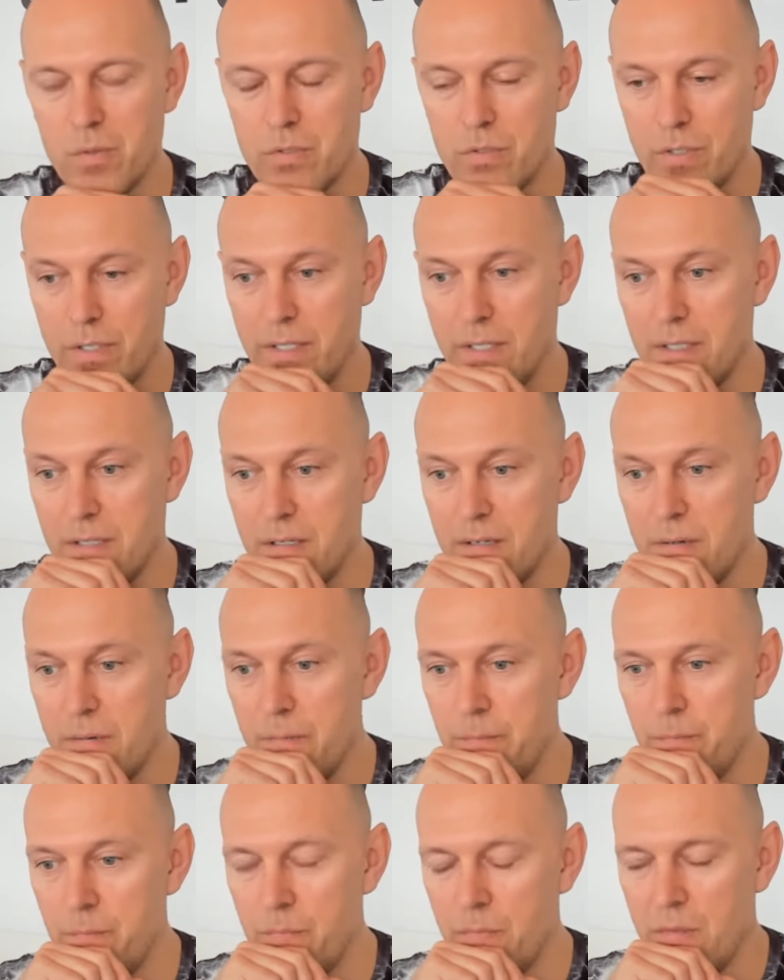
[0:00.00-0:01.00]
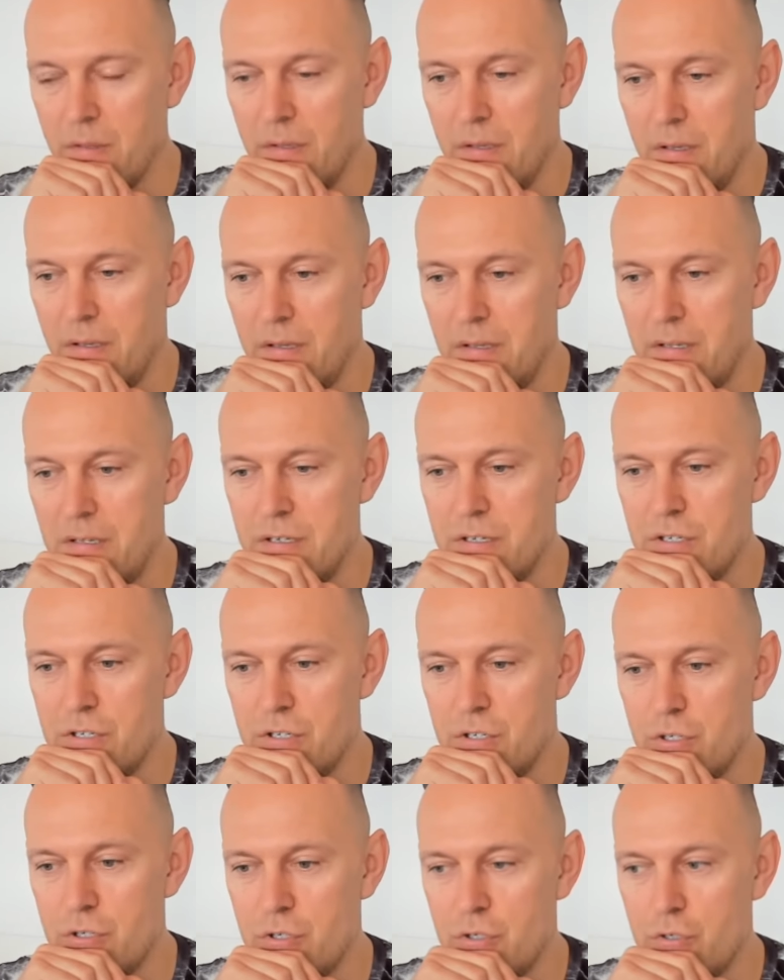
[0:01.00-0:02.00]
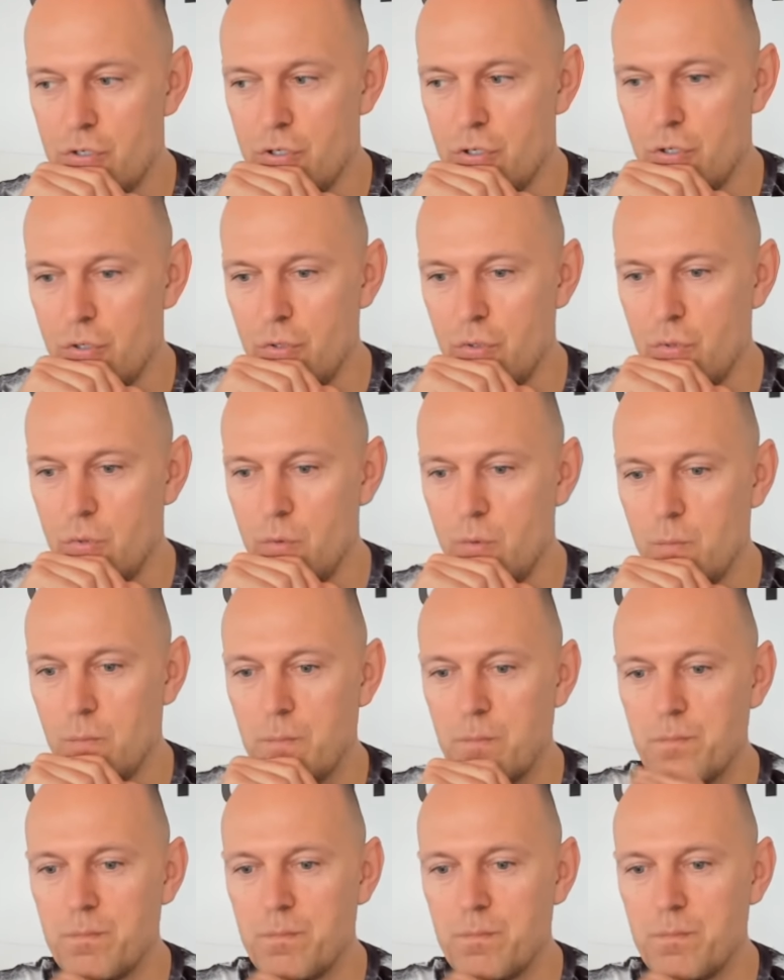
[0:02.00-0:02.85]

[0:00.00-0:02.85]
trader is to,